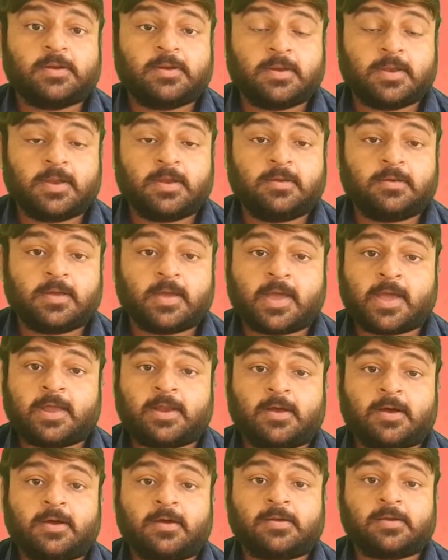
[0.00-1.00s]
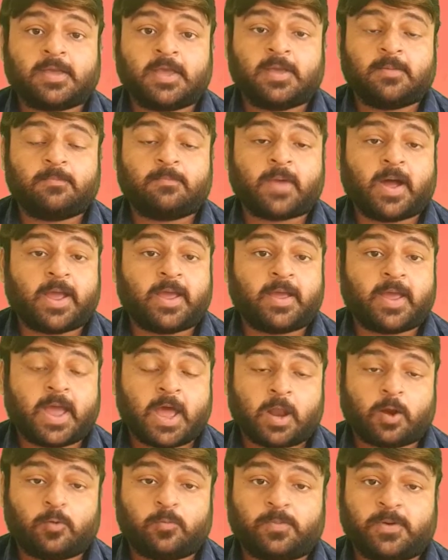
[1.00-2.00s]
Did Anna came by
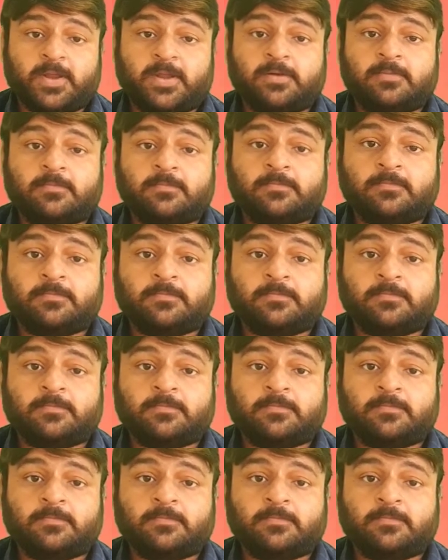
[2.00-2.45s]
airplane?